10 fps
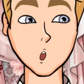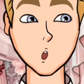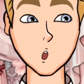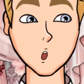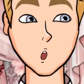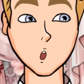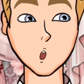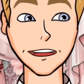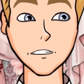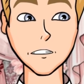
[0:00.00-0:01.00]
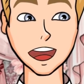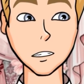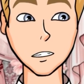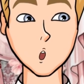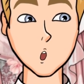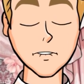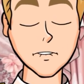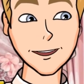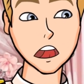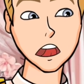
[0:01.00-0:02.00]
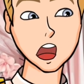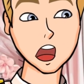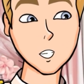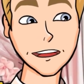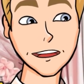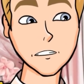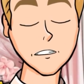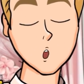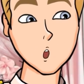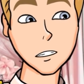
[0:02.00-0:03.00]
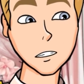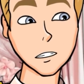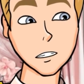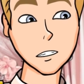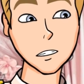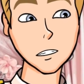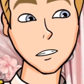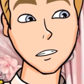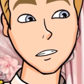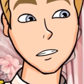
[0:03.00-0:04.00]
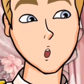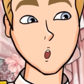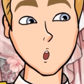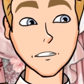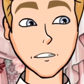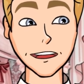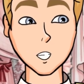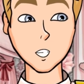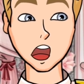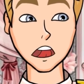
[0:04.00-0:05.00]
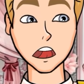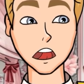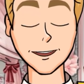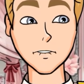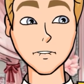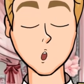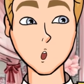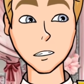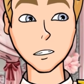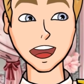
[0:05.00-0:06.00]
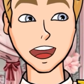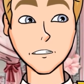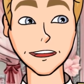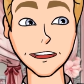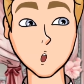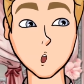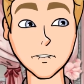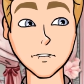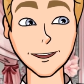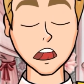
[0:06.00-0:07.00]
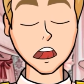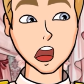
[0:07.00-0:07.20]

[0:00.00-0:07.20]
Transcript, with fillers: So they're alive and they can see us in real time? I knew that technology was amazing, but this is truly a